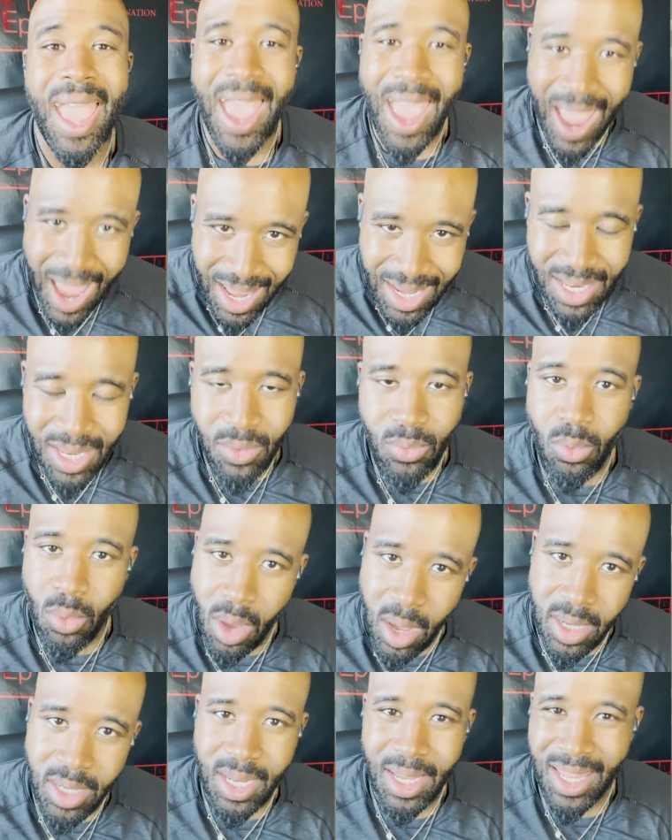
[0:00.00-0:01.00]

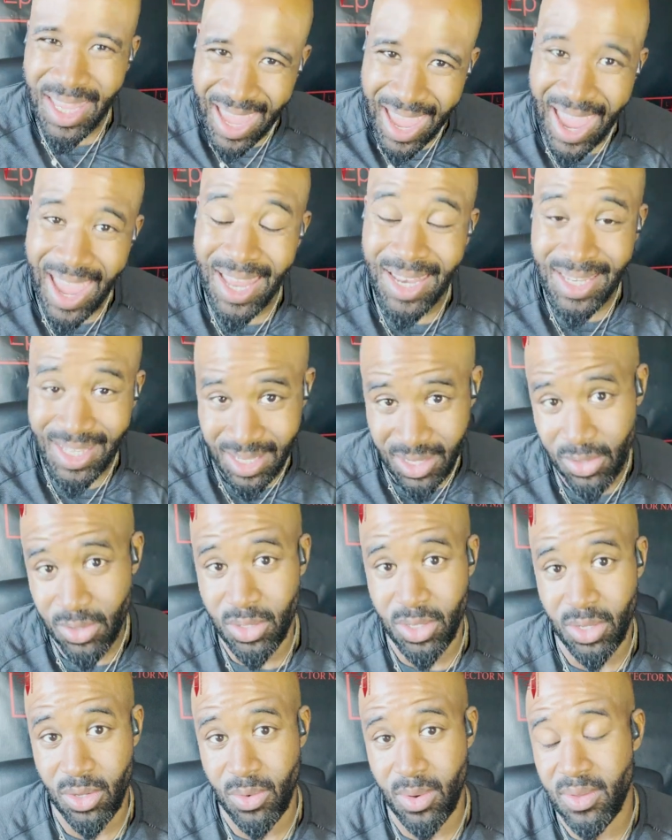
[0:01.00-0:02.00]
Anyone can kill
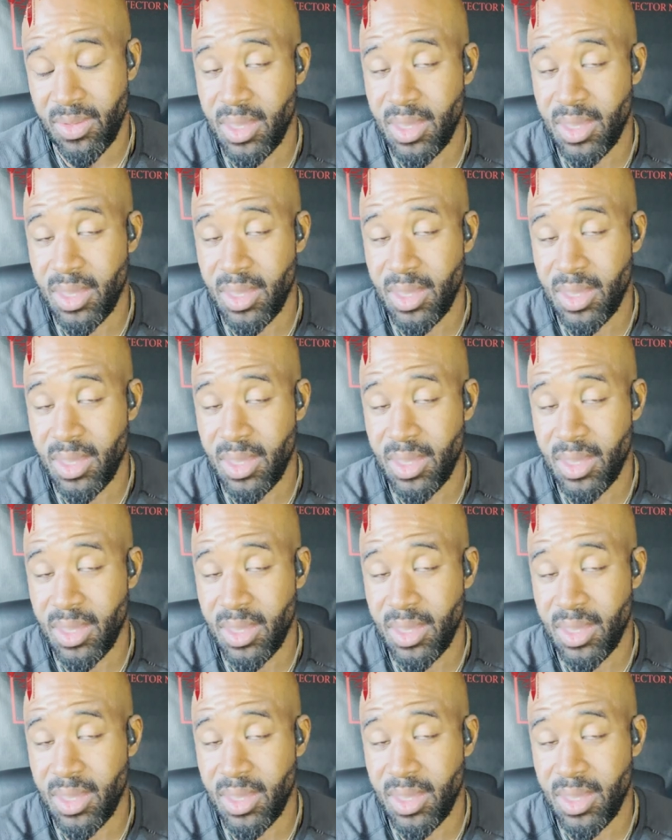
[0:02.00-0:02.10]
you.